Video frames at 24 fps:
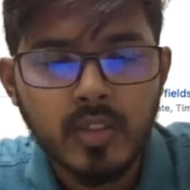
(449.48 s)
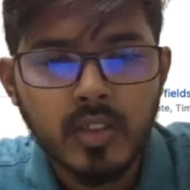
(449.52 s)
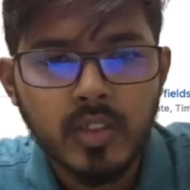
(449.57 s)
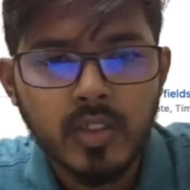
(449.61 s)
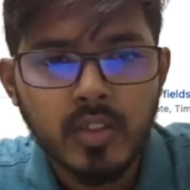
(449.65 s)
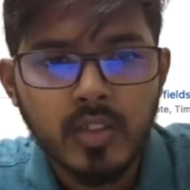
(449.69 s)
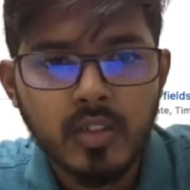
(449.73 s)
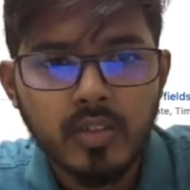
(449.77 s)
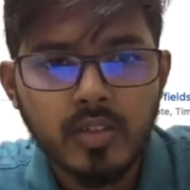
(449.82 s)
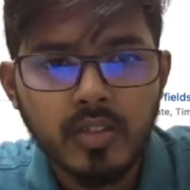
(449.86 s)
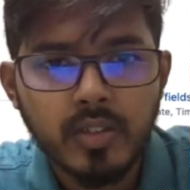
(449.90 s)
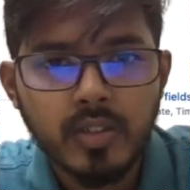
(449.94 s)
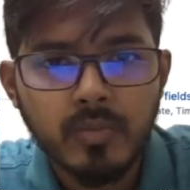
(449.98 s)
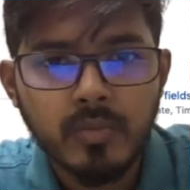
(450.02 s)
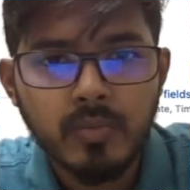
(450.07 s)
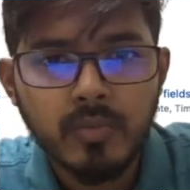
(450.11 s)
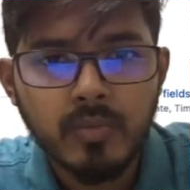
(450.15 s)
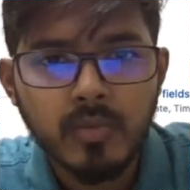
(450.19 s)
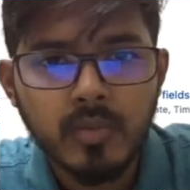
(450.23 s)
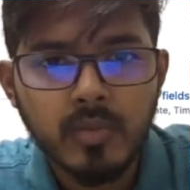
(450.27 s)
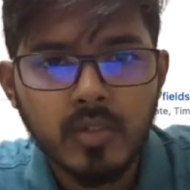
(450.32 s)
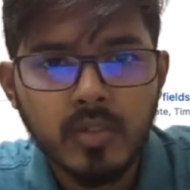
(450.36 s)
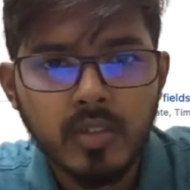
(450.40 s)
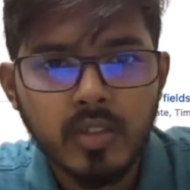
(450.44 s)
see,
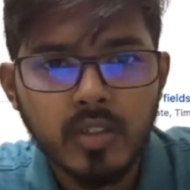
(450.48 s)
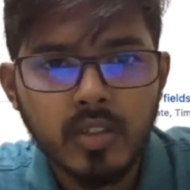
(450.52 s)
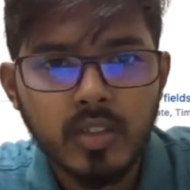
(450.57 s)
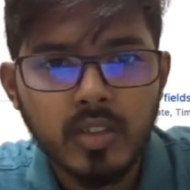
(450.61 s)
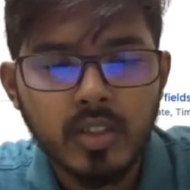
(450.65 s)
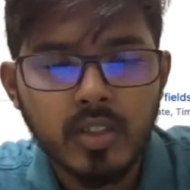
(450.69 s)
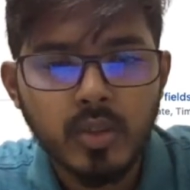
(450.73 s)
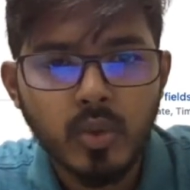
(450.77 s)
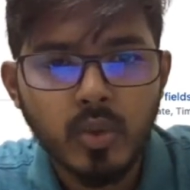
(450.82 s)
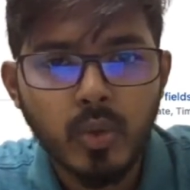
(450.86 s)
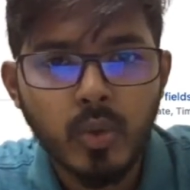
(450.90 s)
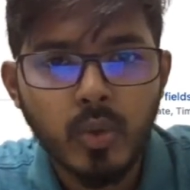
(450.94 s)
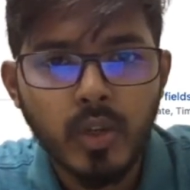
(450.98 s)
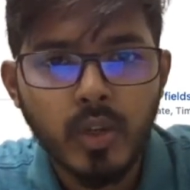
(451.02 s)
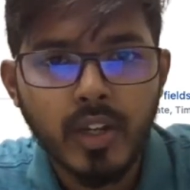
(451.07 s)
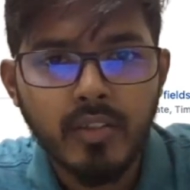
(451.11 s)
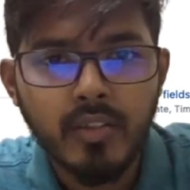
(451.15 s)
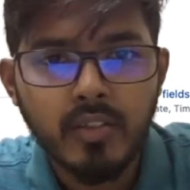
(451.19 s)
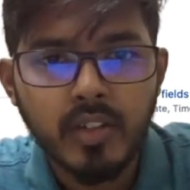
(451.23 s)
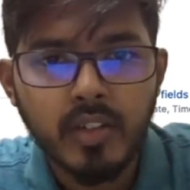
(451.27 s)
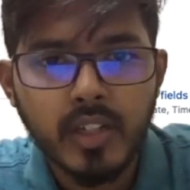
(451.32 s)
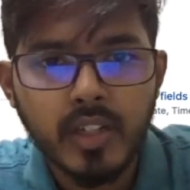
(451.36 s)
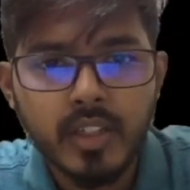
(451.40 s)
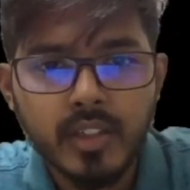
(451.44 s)
you don't have
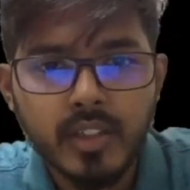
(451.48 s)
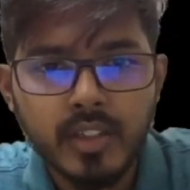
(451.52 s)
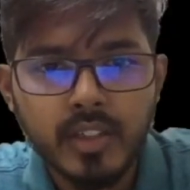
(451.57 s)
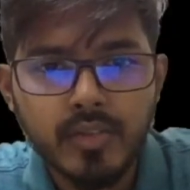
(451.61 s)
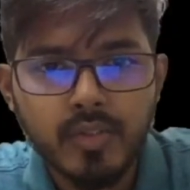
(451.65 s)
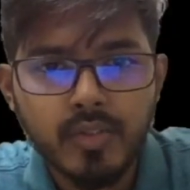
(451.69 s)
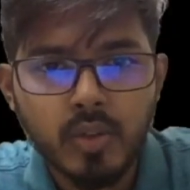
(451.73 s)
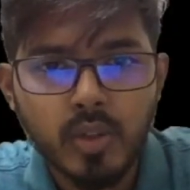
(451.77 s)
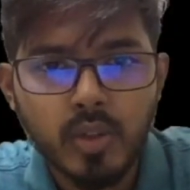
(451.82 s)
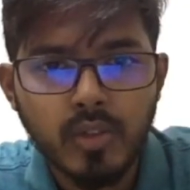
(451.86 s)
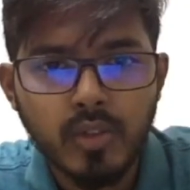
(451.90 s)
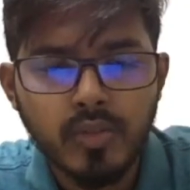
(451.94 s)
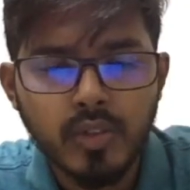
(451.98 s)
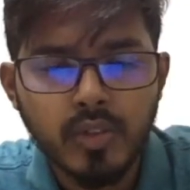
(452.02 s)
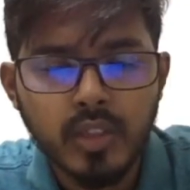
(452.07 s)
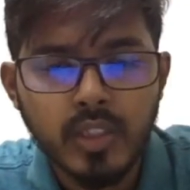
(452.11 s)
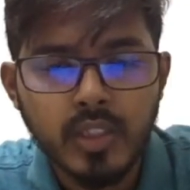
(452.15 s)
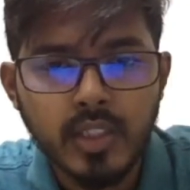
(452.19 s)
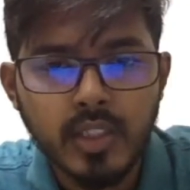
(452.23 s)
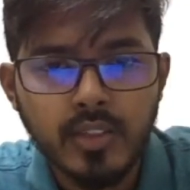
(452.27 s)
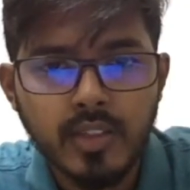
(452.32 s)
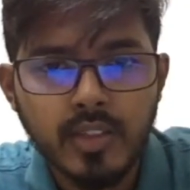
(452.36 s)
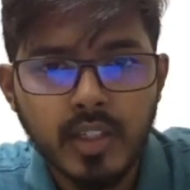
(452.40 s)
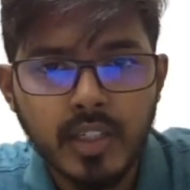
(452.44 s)
anything for now for that
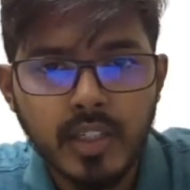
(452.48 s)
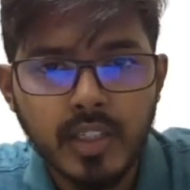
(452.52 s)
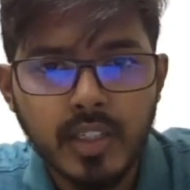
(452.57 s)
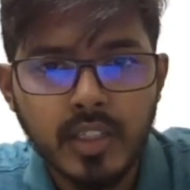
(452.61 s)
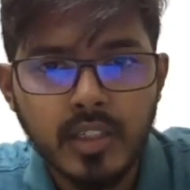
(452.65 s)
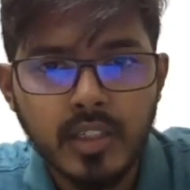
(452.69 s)
assignee.